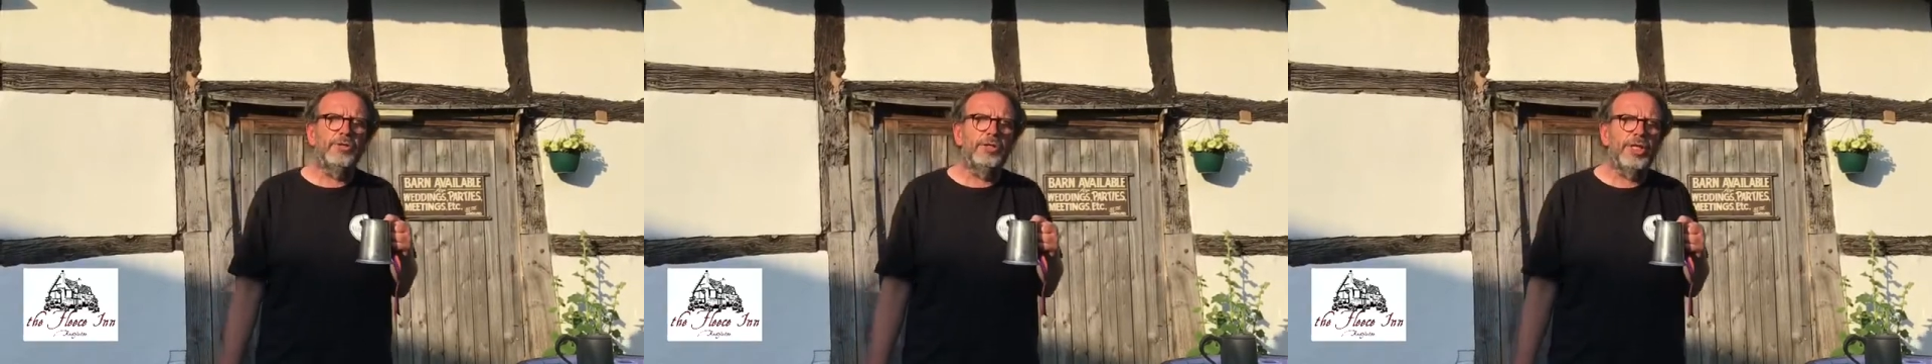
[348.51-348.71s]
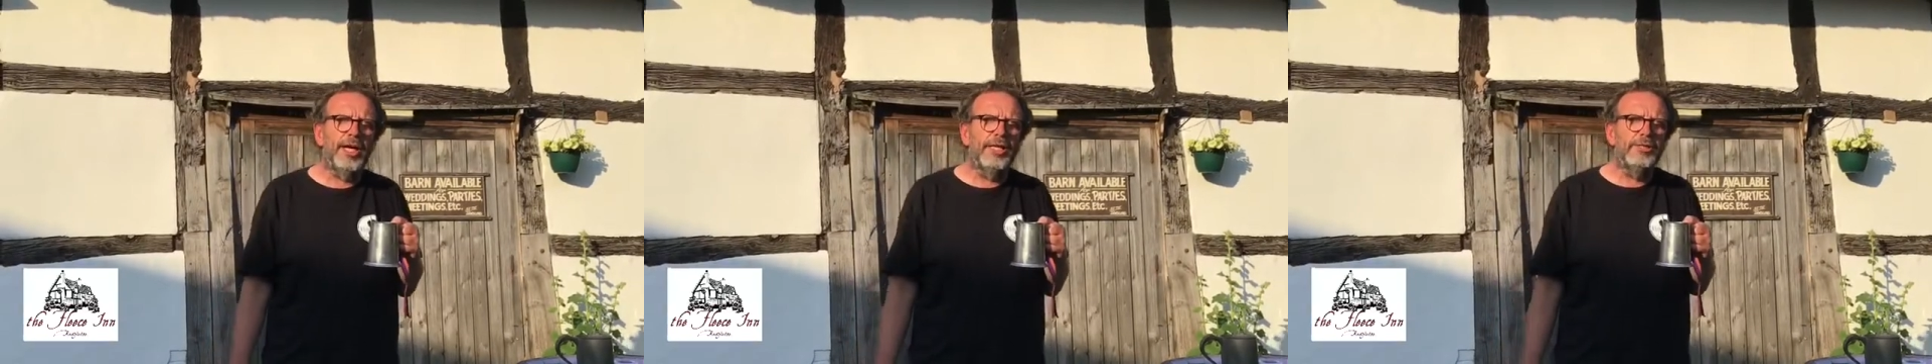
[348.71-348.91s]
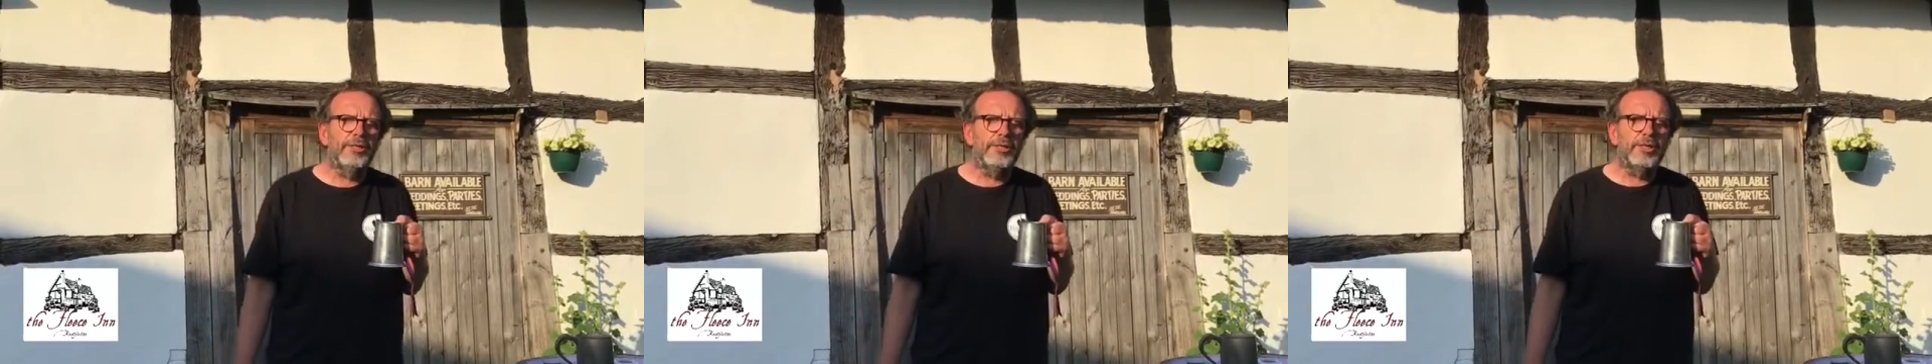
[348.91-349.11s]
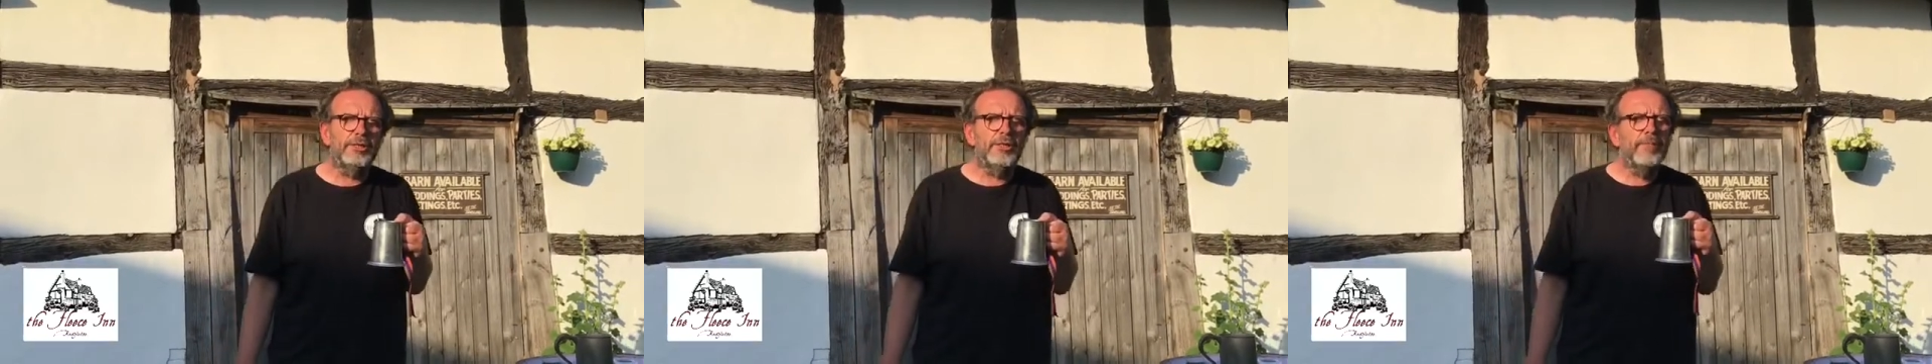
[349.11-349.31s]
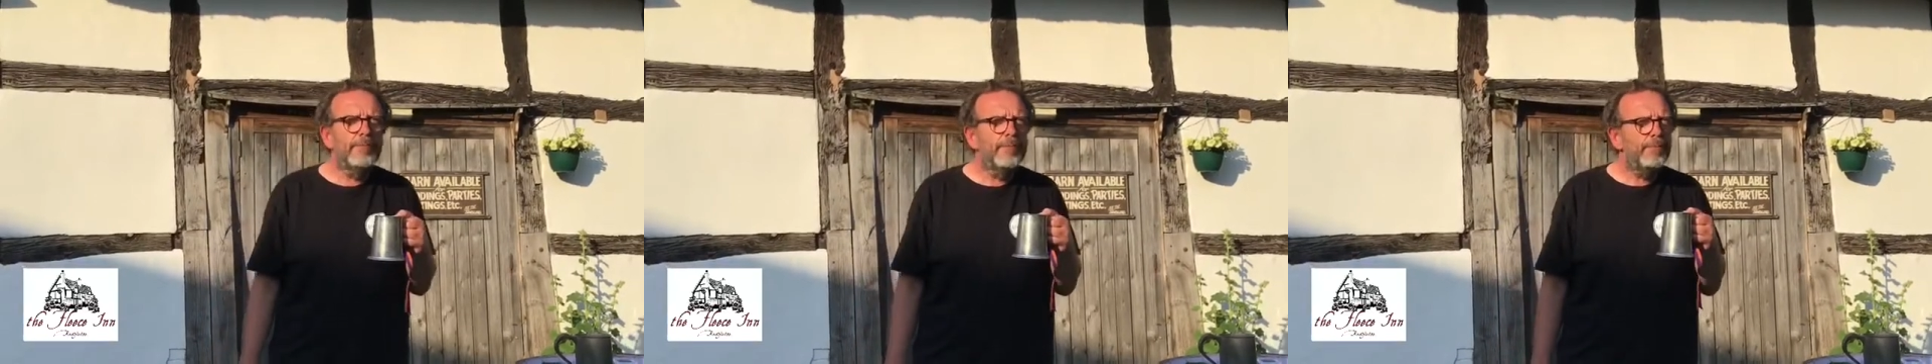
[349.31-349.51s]

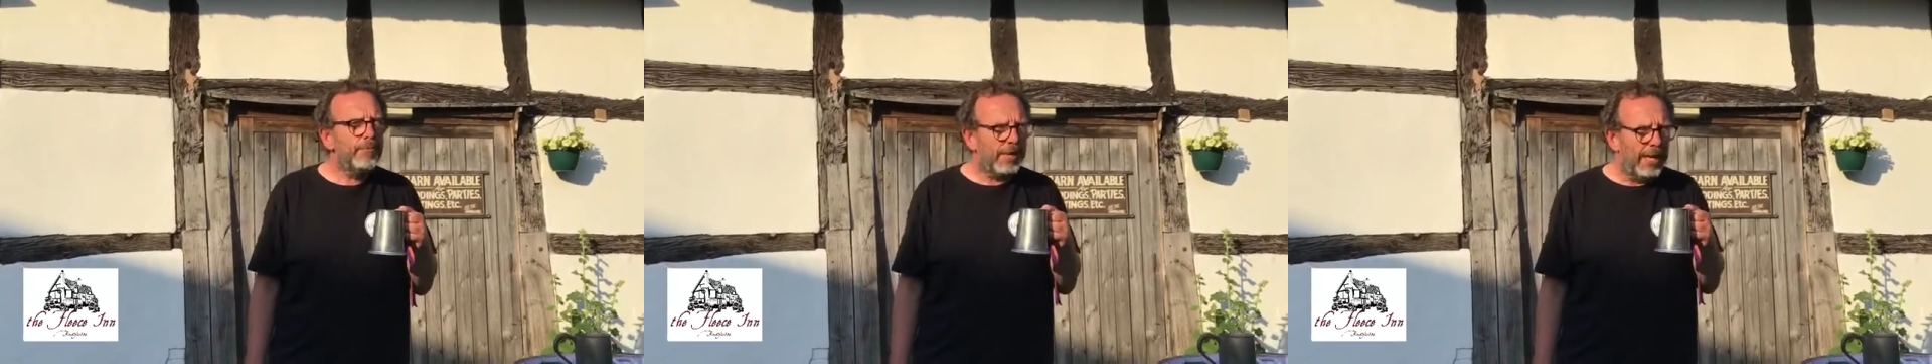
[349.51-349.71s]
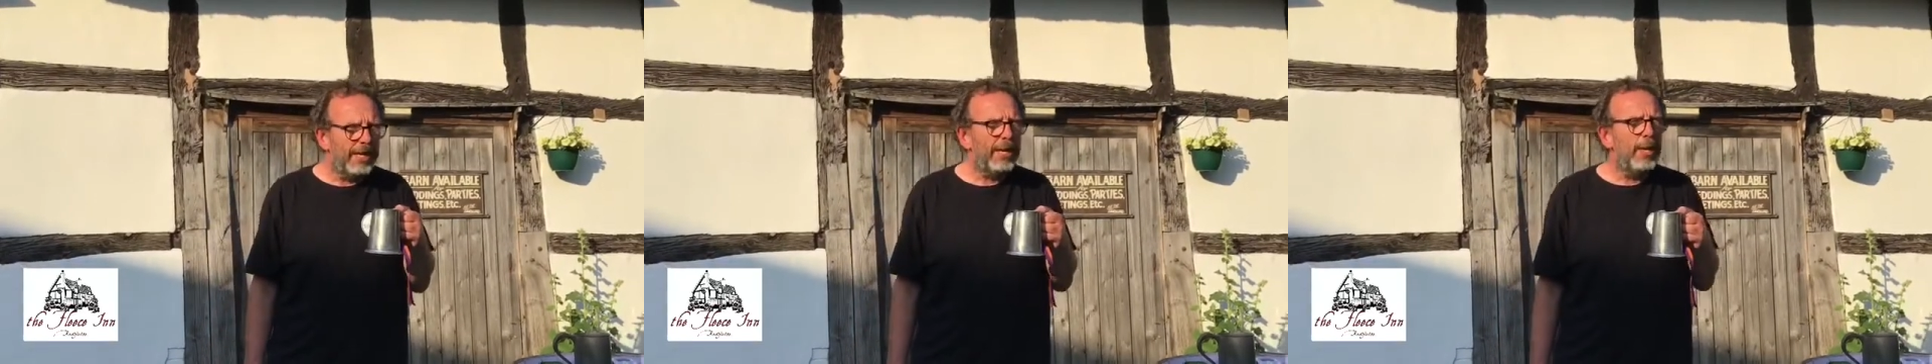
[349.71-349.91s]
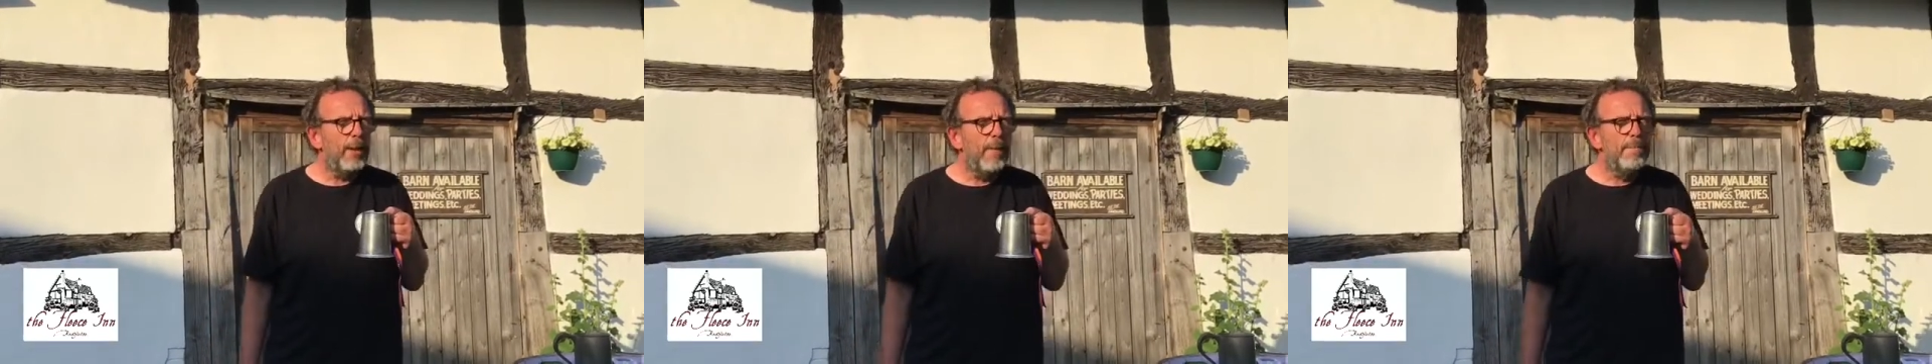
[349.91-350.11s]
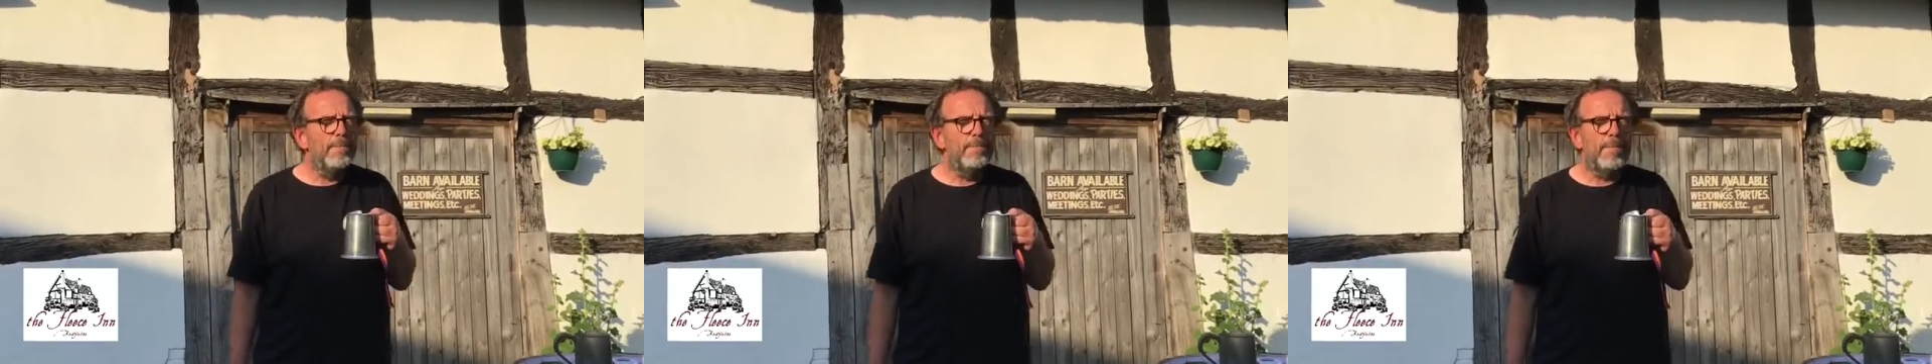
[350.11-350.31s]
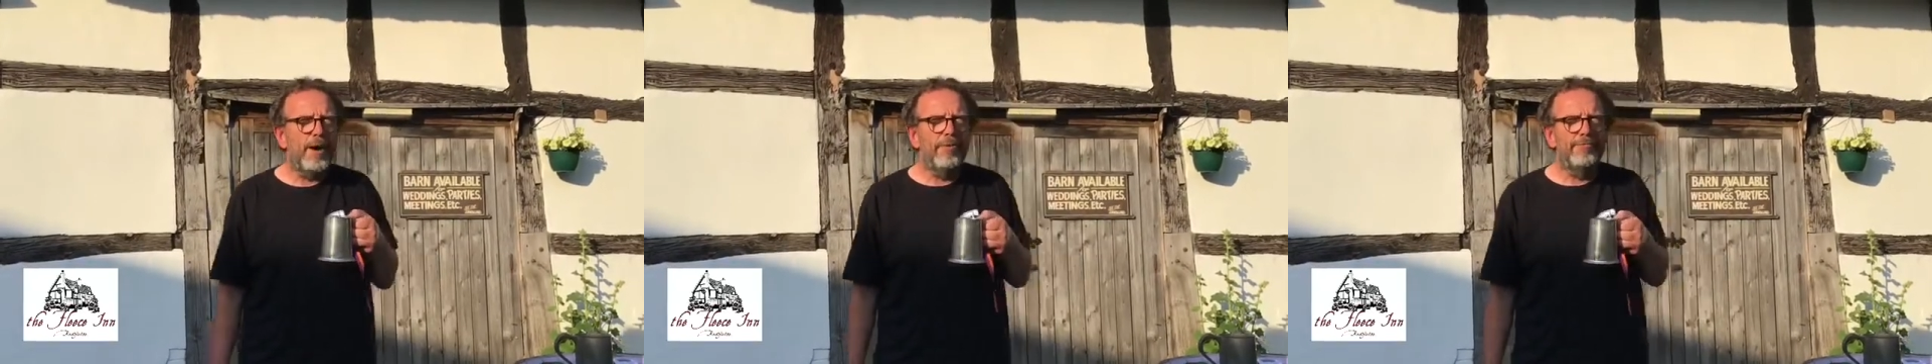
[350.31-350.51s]
taters, and a
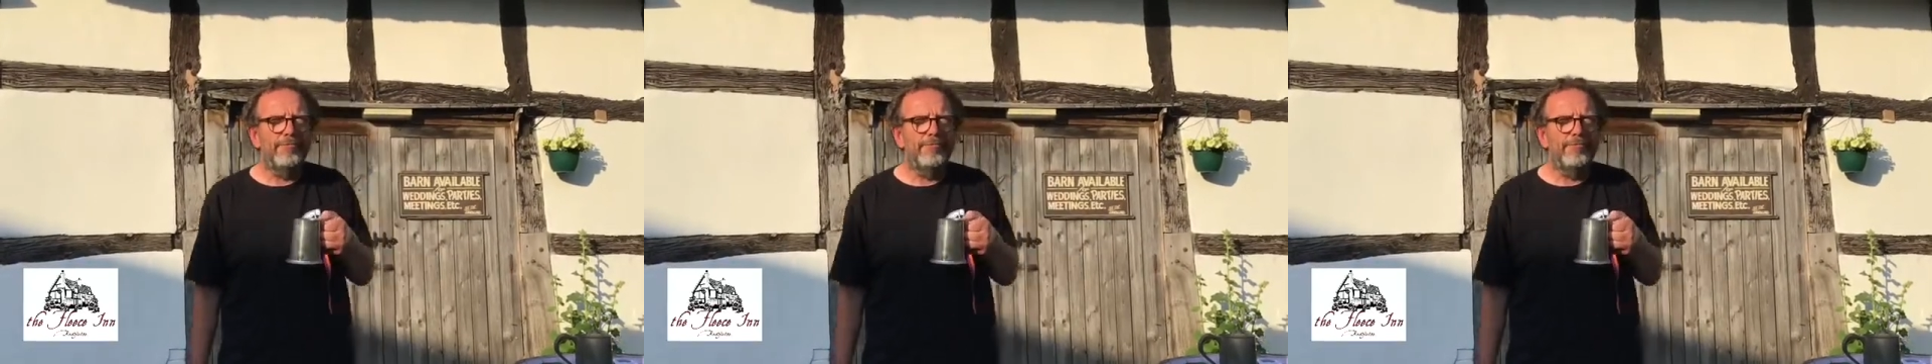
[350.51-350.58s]
lump of